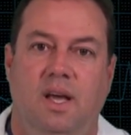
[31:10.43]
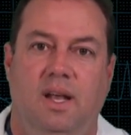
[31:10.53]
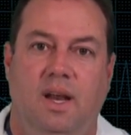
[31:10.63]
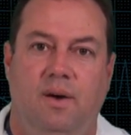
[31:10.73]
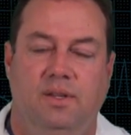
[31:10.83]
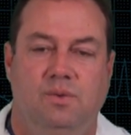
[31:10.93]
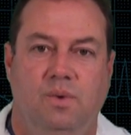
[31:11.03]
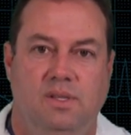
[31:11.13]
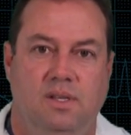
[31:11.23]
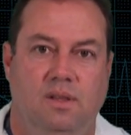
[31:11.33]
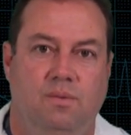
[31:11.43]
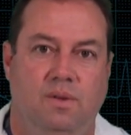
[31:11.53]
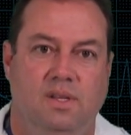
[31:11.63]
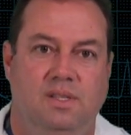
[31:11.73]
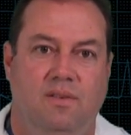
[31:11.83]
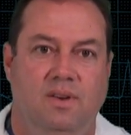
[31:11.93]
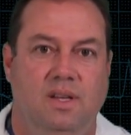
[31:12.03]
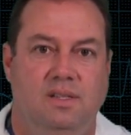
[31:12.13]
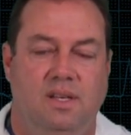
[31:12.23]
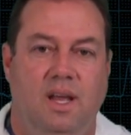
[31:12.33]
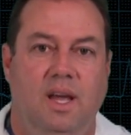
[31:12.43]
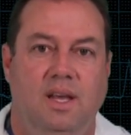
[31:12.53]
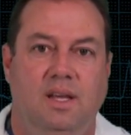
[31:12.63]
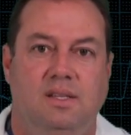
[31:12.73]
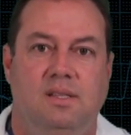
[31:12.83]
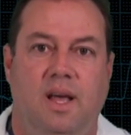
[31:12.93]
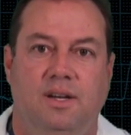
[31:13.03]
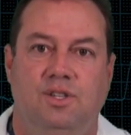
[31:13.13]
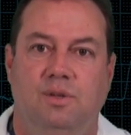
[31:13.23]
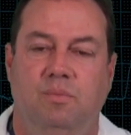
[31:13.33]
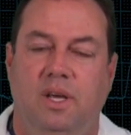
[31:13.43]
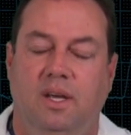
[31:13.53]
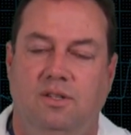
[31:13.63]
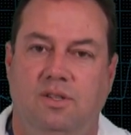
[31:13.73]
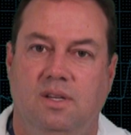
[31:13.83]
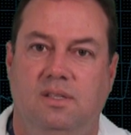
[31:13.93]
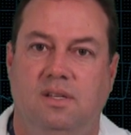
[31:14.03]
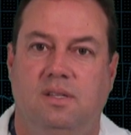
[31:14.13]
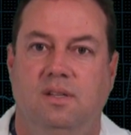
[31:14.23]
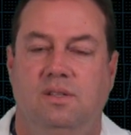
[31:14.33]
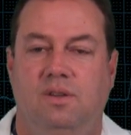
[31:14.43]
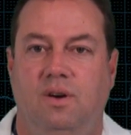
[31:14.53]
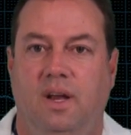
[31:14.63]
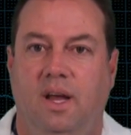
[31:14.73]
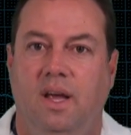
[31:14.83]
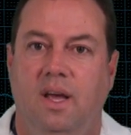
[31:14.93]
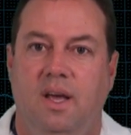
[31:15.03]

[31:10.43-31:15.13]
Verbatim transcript: and now it's risen through the 70s and 80s, that should be just as concerning